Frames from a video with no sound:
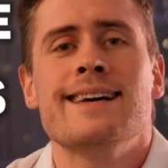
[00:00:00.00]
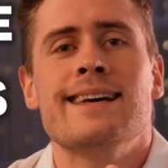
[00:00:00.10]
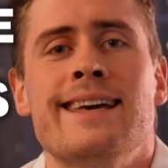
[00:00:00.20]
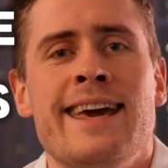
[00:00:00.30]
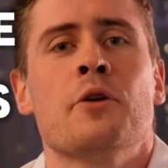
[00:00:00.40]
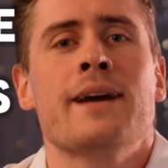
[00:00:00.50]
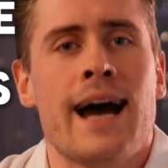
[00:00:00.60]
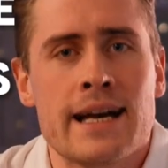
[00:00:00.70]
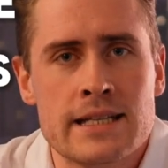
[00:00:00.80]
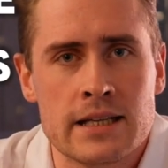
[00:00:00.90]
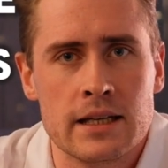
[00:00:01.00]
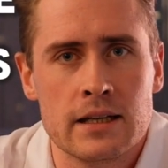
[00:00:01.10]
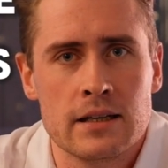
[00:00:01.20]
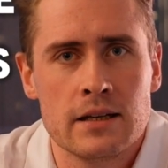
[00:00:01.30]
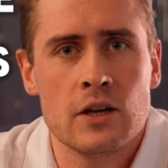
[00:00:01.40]
curiosity
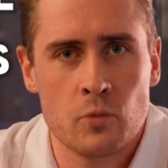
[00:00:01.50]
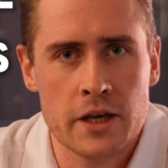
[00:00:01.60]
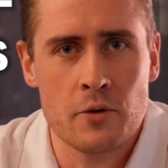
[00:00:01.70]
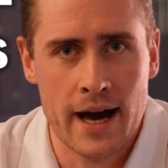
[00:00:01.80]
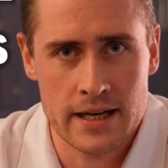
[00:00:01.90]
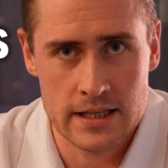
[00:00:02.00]
in what you had to